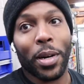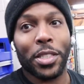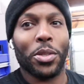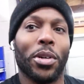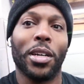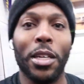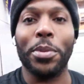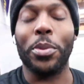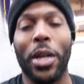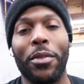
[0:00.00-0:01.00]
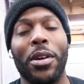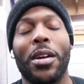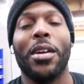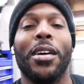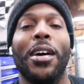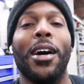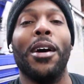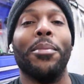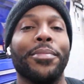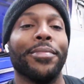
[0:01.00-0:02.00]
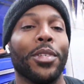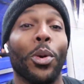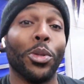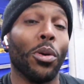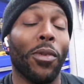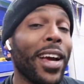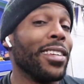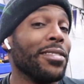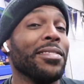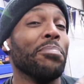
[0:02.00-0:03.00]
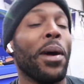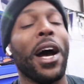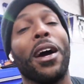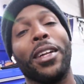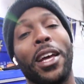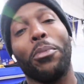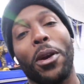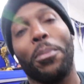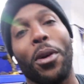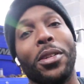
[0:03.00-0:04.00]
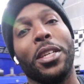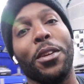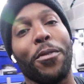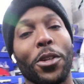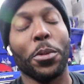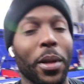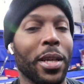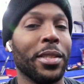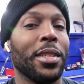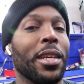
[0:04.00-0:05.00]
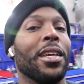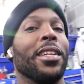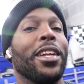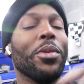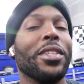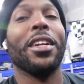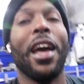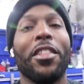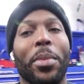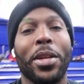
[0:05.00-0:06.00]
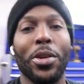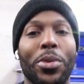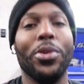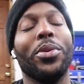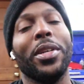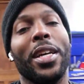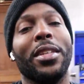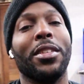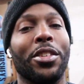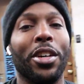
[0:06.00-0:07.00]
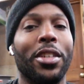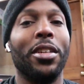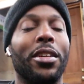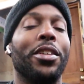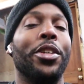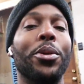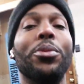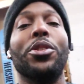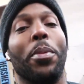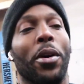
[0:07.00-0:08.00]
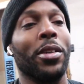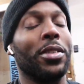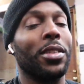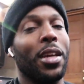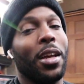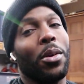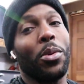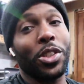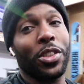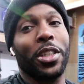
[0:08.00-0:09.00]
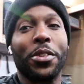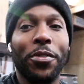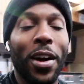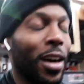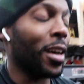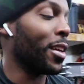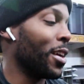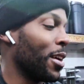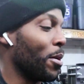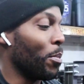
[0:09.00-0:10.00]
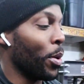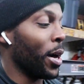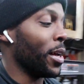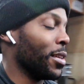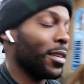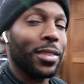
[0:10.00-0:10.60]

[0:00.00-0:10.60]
a budget or Eclipse or whatever, you want to do it right, buy name brand parts in the first place. They don't necessarily have to be new. You can get good used parts, which are just fine. But